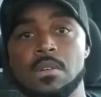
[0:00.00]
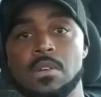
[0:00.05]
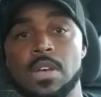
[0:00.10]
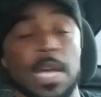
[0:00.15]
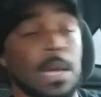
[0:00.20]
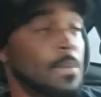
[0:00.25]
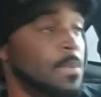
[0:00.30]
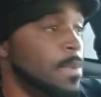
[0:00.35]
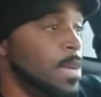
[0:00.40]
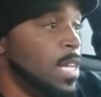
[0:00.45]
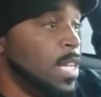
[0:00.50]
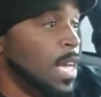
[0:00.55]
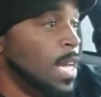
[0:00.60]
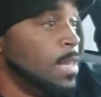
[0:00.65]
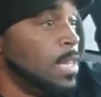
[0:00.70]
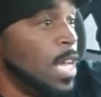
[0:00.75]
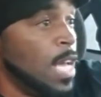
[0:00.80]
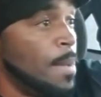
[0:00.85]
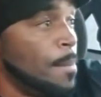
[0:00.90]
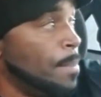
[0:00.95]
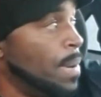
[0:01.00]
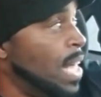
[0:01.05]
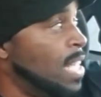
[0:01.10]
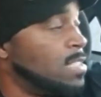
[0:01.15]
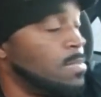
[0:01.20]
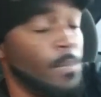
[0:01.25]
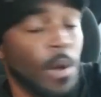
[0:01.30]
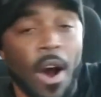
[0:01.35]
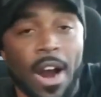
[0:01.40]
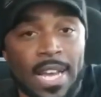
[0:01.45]
And
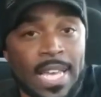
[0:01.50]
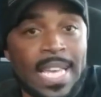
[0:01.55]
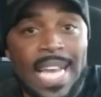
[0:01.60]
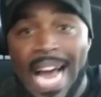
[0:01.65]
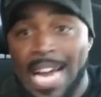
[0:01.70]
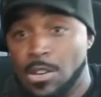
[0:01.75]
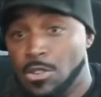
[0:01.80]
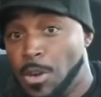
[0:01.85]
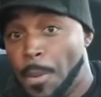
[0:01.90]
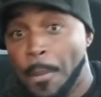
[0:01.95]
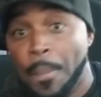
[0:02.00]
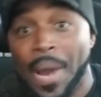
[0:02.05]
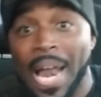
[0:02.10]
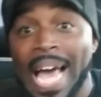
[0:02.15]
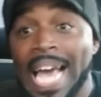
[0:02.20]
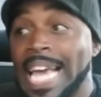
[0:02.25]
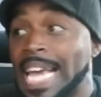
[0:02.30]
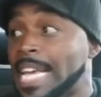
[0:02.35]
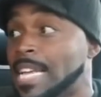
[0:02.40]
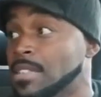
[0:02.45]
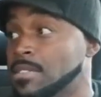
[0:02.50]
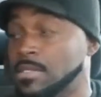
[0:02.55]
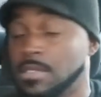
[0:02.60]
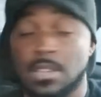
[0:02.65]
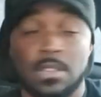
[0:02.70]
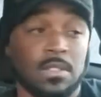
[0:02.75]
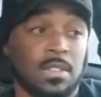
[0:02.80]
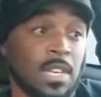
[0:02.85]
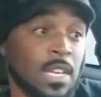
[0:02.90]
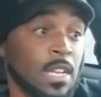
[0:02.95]
bless Mark, he got on a plane
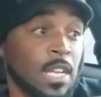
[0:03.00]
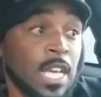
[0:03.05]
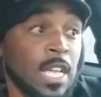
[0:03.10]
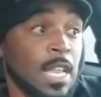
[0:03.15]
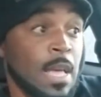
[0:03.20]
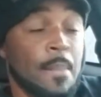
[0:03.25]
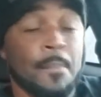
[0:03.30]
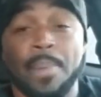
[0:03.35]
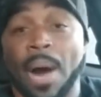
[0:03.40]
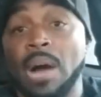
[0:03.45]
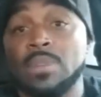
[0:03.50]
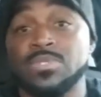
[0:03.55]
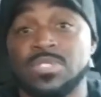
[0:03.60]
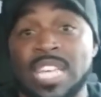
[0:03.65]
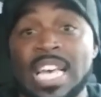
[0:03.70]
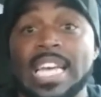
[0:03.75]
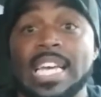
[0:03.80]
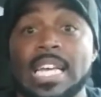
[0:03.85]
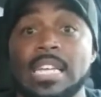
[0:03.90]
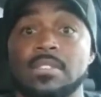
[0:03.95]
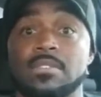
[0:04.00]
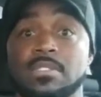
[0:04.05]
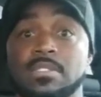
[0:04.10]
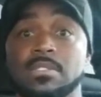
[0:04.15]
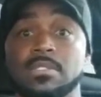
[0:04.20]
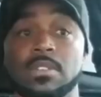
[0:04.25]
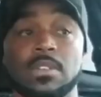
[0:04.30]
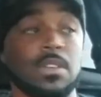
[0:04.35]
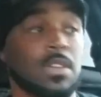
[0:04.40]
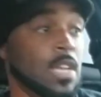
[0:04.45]
and bought
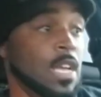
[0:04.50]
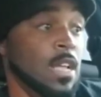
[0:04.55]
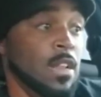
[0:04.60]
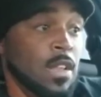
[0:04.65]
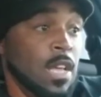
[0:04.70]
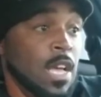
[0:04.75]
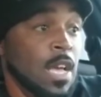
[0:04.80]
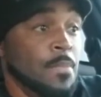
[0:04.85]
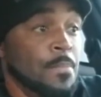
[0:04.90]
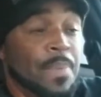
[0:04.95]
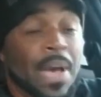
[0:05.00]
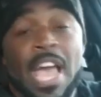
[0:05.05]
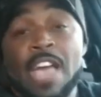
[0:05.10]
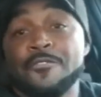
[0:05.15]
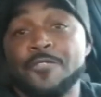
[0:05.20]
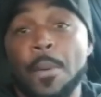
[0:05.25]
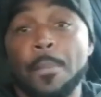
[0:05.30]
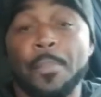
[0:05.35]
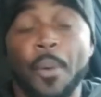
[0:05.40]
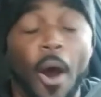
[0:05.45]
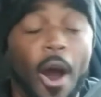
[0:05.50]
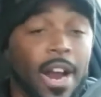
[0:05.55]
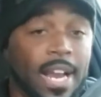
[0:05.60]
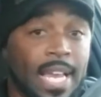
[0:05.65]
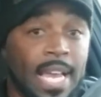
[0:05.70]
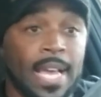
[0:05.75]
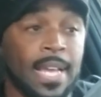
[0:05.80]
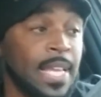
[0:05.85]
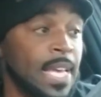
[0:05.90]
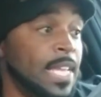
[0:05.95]
tickets and paid for
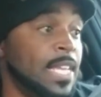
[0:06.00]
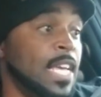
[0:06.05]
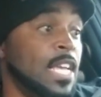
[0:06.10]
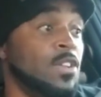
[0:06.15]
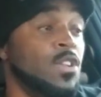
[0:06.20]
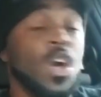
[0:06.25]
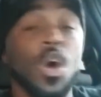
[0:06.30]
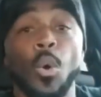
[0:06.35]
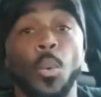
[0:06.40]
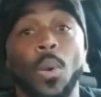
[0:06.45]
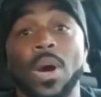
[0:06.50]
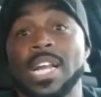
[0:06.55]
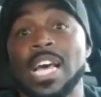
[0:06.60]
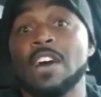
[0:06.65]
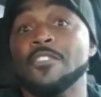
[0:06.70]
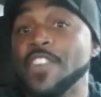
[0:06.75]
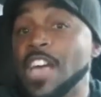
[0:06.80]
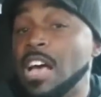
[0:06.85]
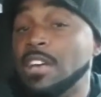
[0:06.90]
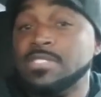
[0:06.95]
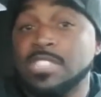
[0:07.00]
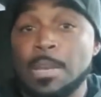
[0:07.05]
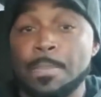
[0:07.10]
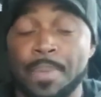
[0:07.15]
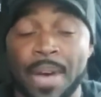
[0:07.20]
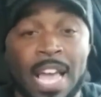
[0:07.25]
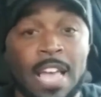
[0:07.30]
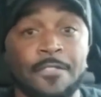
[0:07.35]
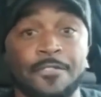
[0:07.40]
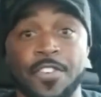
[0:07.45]
parking and whatever else he
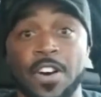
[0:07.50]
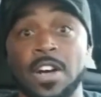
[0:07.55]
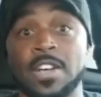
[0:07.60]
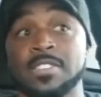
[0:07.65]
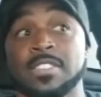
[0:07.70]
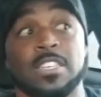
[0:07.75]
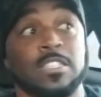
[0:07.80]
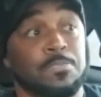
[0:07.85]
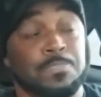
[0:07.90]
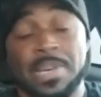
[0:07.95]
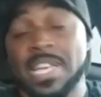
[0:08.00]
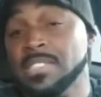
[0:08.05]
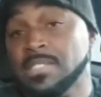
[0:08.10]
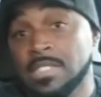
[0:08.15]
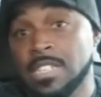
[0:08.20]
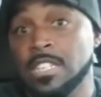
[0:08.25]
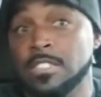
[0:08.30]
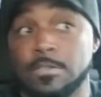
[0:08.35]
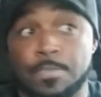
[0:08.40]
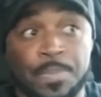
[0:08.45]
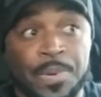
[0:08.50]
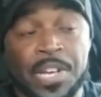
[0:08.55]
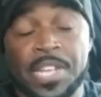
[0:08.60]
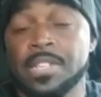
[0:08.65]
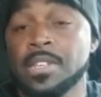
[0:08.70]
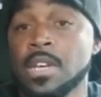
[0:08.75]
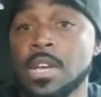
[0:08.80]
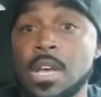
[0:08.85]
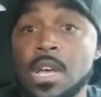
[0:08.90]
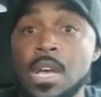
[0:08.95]
paid for. It's his business,
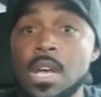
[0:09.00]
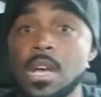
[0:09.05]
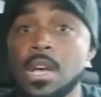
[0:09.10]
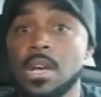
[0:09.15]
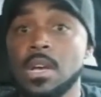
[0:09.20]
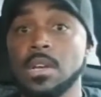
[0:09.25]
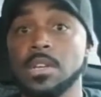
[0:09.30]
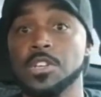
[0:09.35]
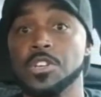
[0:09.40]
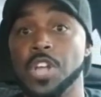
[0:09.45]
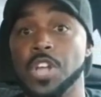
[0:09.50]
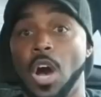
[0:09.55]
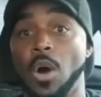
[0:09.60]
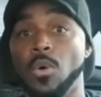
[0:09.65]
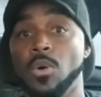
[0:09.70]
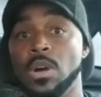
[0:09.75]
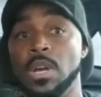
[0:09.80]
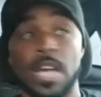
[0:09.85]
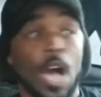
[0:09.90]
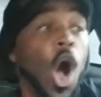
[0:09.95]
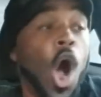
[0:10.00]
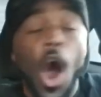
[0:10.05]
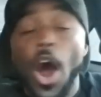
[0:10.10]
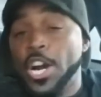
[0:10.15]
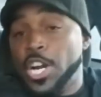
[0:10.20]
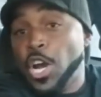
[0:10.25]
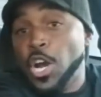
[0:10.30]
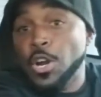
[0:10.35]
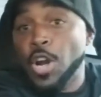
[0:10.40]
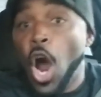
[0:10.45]
but, you know,
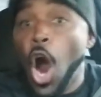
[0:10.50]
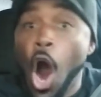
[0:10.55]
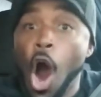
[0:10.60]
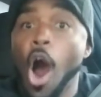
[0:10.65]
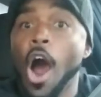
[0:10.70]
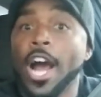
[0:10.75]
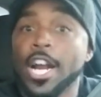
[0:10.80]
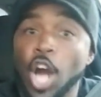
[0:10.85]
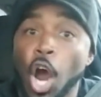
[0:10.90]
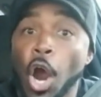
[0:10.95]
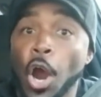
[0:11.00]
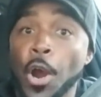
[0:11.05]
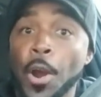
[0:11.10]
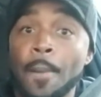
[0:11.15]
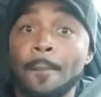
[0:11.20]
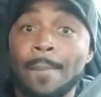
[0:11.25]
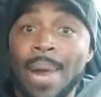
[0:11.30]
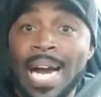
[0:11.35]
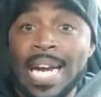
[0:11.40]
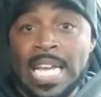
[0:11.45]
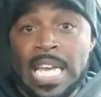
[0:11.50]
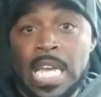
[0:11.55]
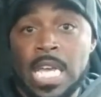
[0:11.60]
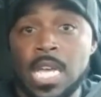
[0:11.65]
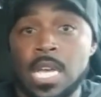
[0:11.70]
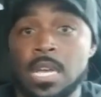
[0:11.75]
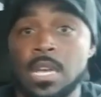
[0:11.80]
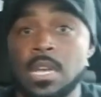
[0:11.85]
hard-earned money